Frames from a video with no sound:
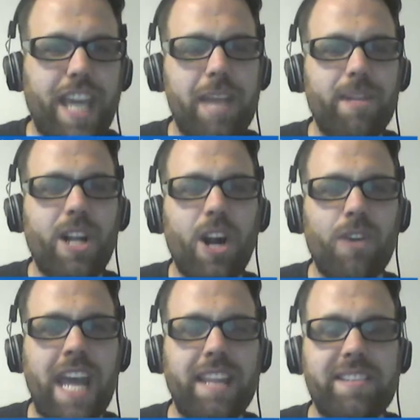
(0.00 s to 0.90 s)
came
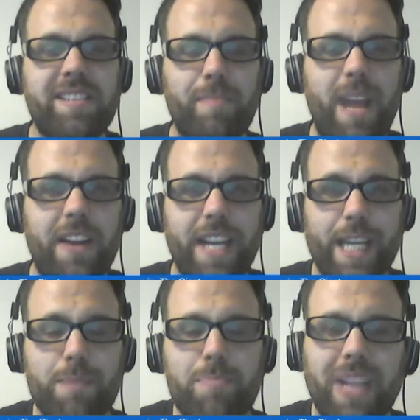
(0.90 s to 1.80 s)
Conan the
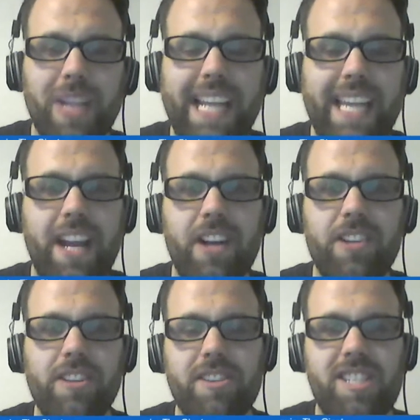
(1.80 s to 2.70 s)
Cimmerian,
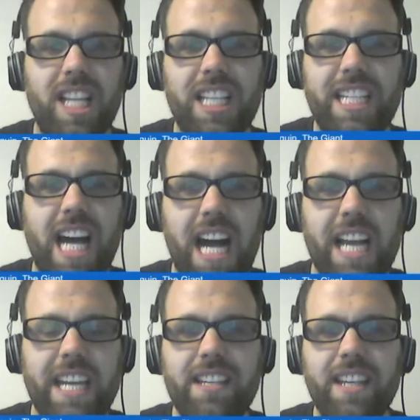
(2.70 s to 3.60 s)
black-haired,
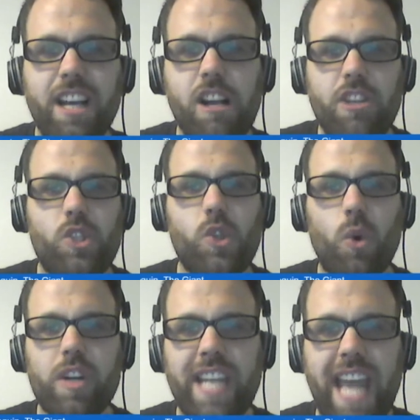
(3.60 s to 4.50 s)
sullen-eyed,
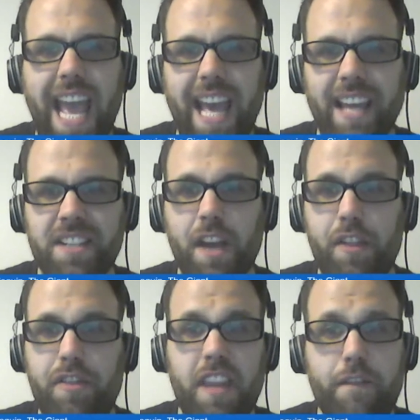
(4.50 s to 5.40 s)
sword in hand, a
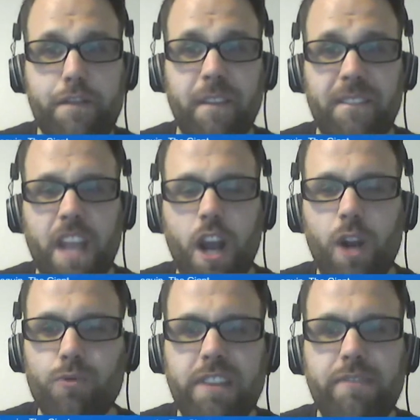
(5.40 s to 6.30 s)
thief,
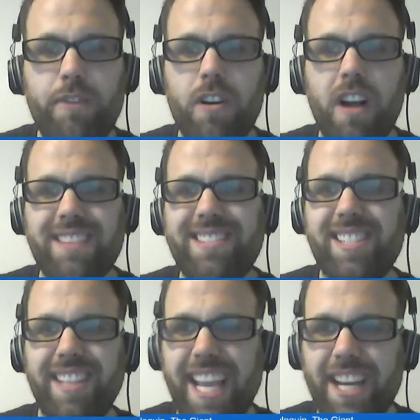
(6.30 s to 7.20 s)
a reaver,
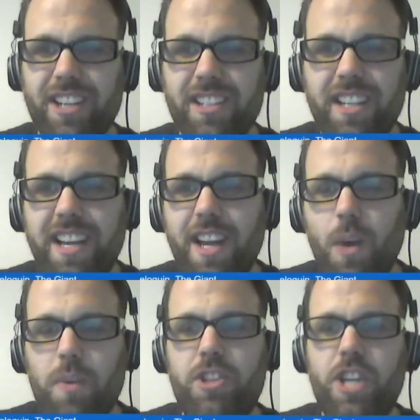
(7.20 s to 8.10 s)
a slayer,
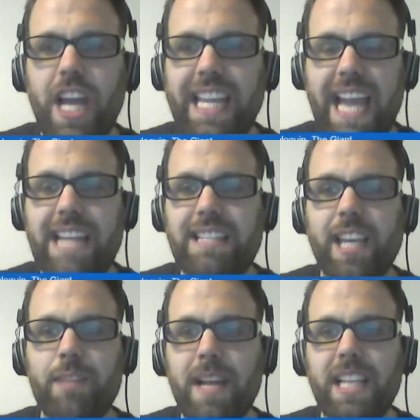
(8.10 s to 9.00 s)
with
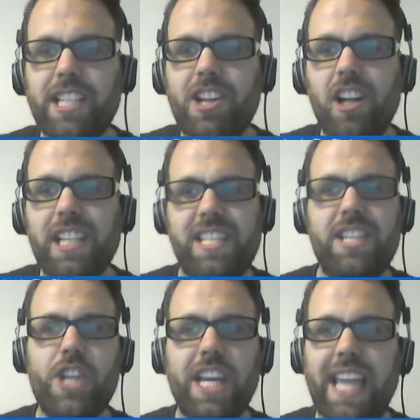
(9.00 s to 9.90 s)
gigantic
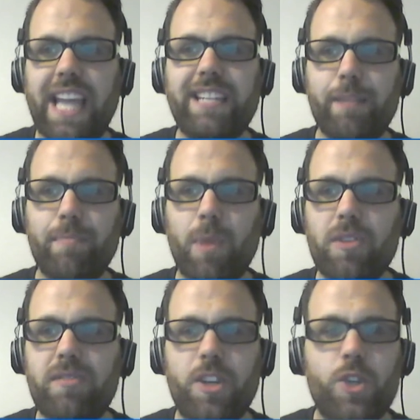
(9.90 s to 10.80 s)
melancholies and gigantic
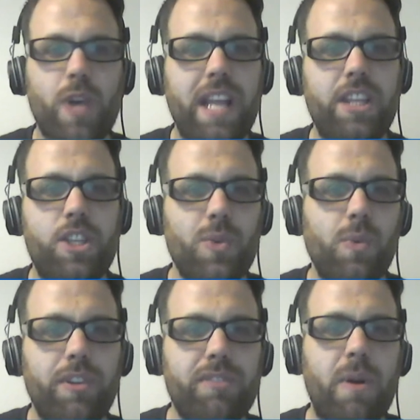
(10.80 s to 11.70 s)
mirth, to tread the
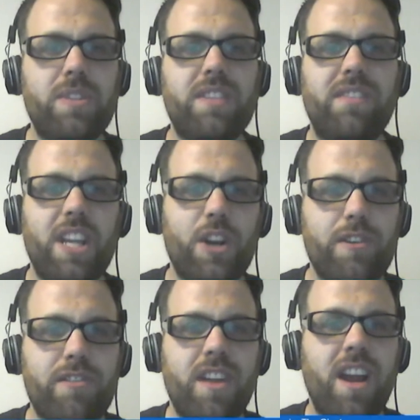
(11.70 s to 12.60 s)
jeweled thrones of the
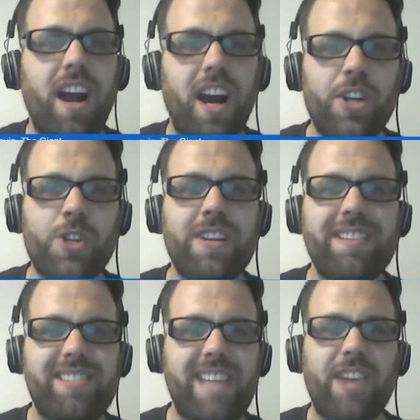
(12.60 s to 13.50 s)
earth under
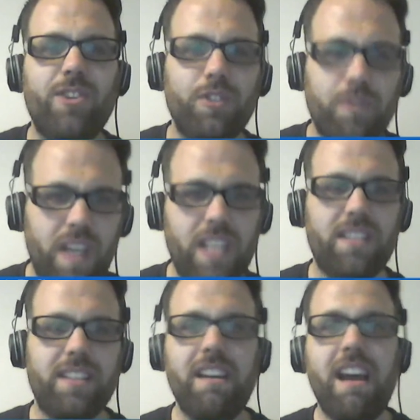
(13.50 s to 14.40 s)
his sandaled
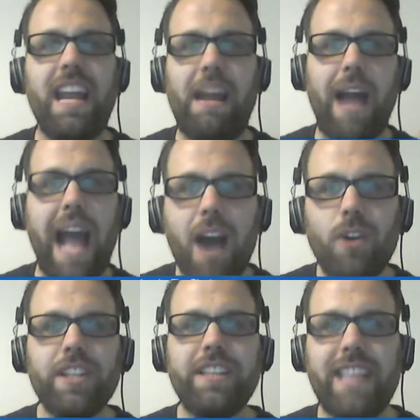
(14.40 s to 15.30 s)
feet. Now,
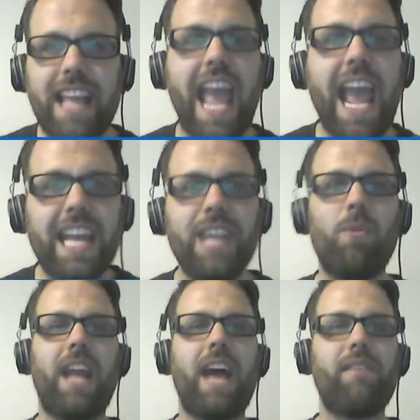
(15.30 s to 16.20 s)
how could
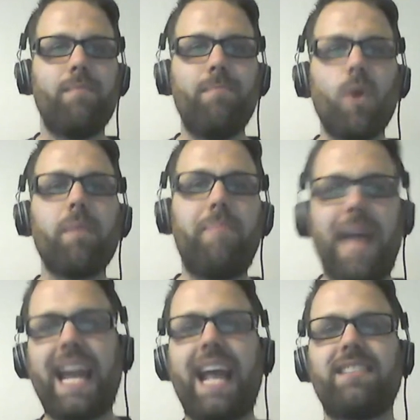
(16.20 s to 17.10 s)
anyone have a more
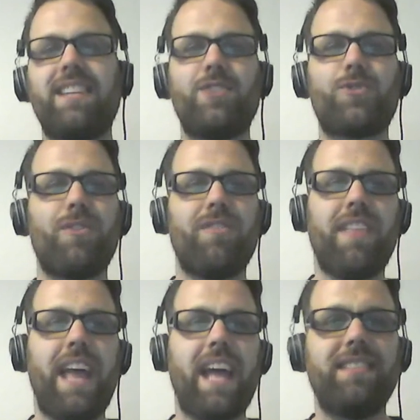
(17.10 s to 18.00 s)
badass intro than
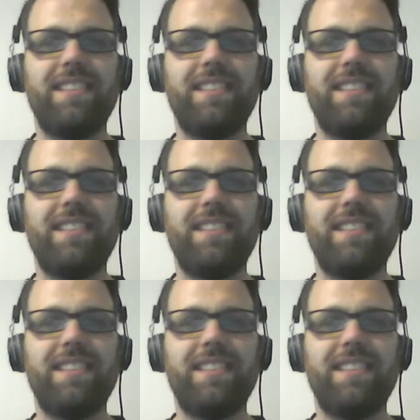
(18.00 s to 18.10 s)
that?